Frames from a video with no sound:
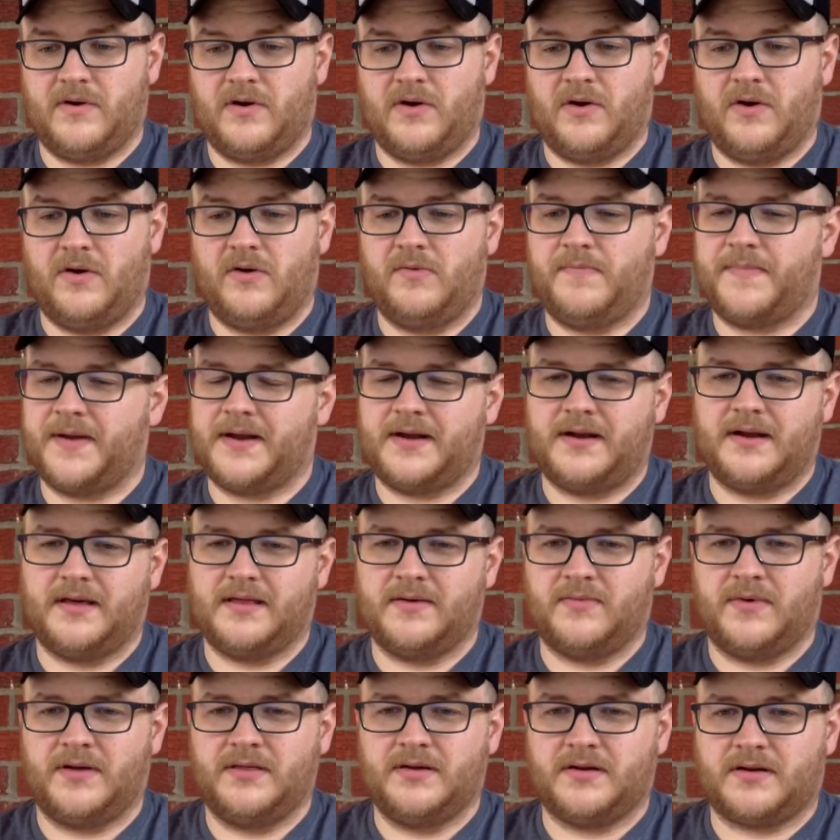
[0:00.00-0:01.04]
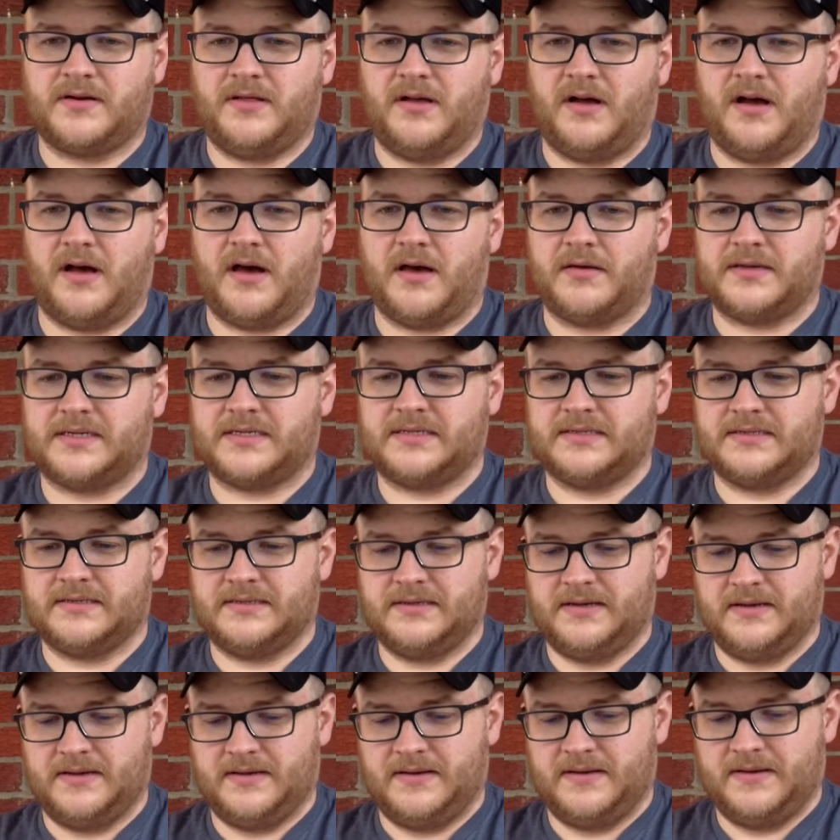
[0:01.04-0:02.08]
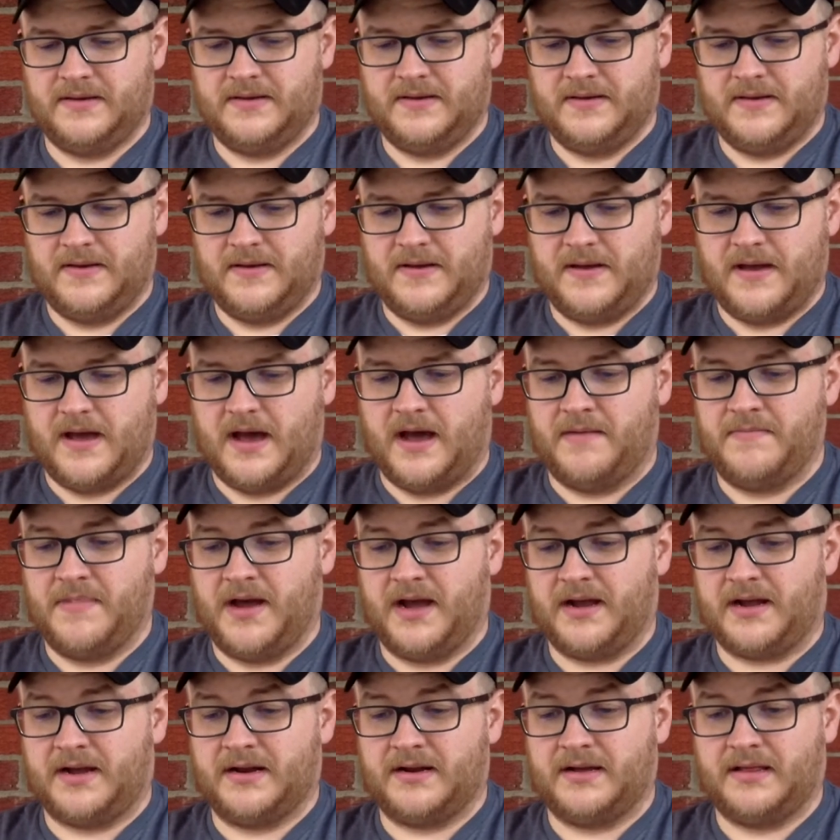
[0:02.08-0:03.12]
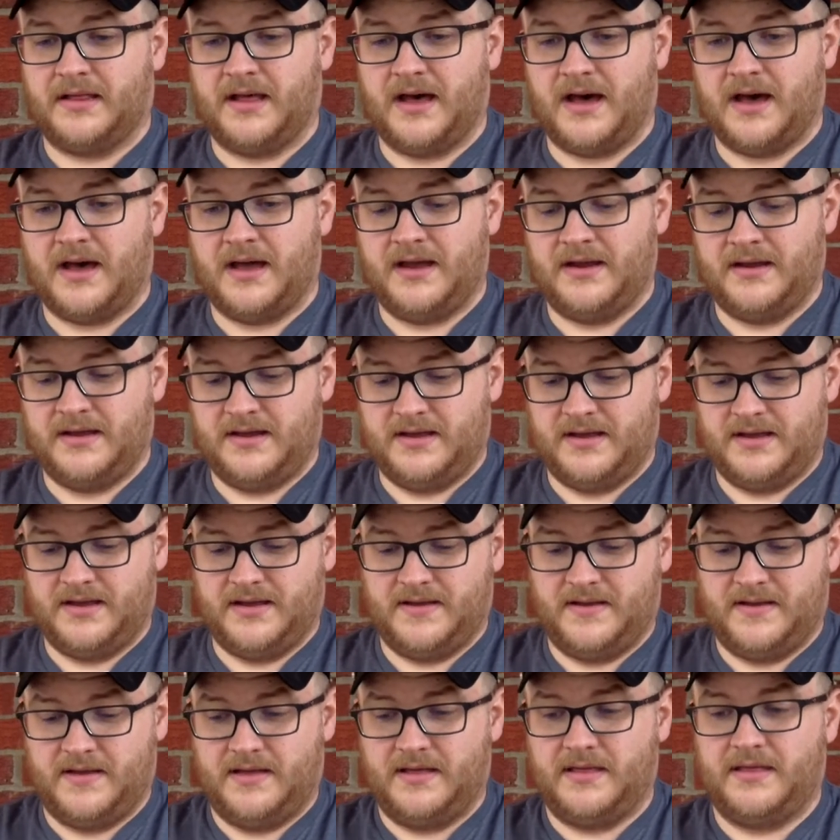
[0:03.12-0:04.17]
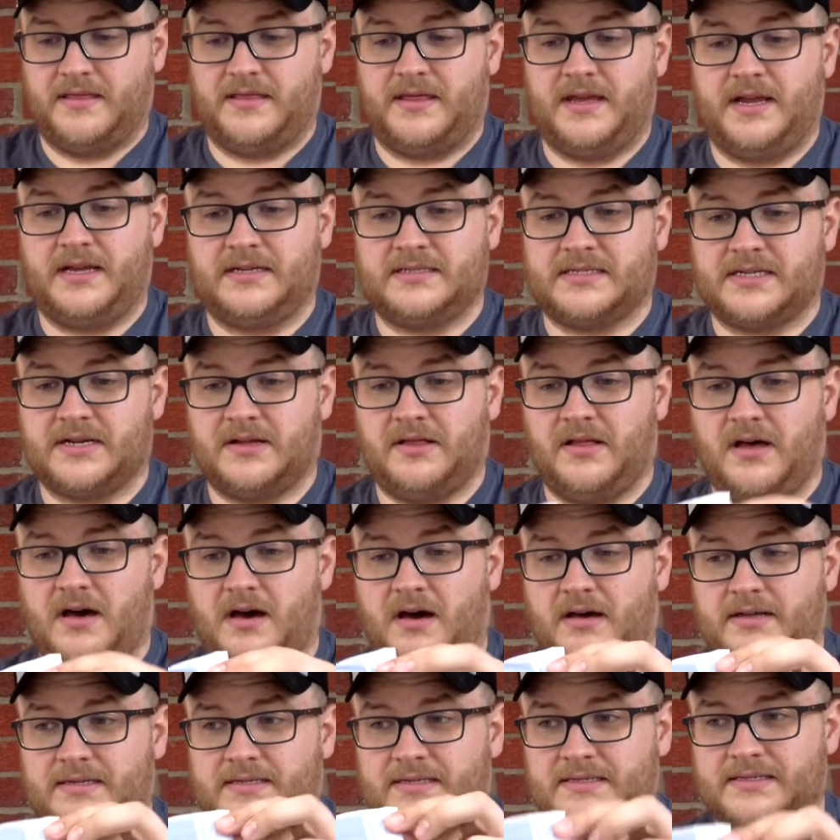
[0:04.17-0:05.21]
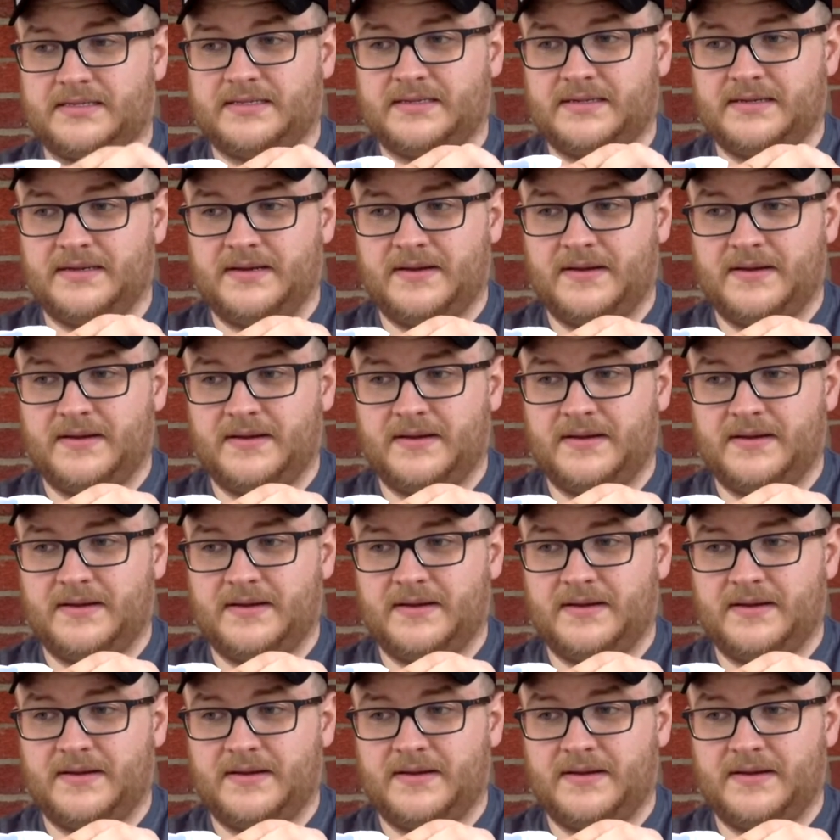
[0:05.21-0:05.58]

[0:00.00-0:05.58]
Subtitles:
Oh, and another one of their cloths. I'm not going to lie. These cloths